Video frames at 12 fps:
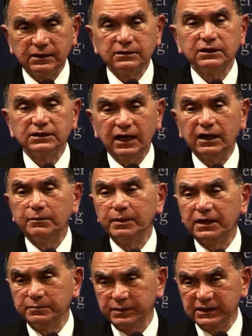the
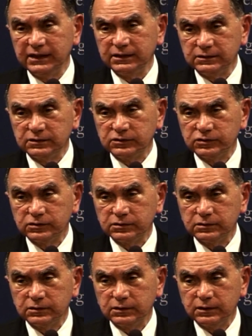Taliban begins.
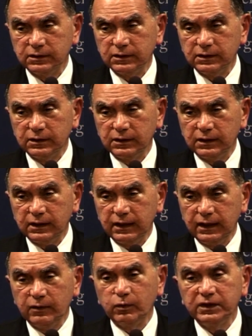
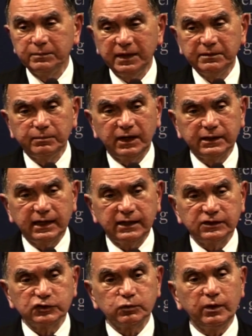And what he meant by
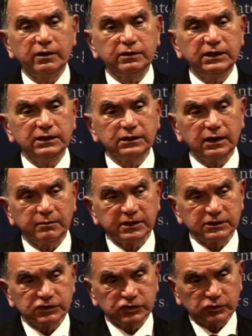that is where
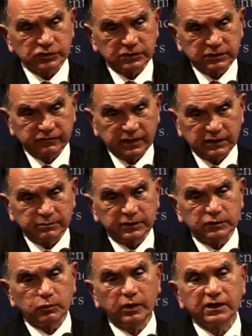economic and social
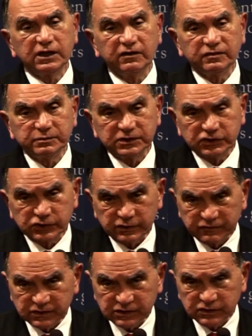development, where government
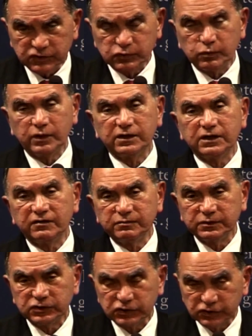services, where
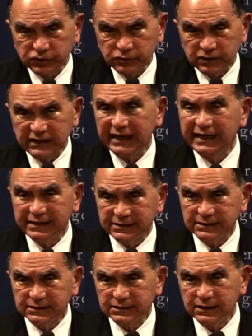government security
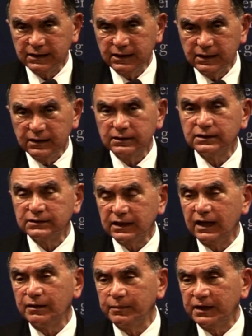ends, the
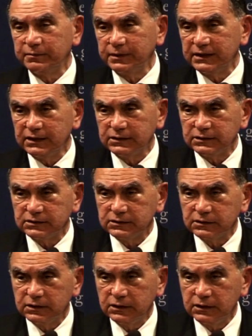Taliban begins.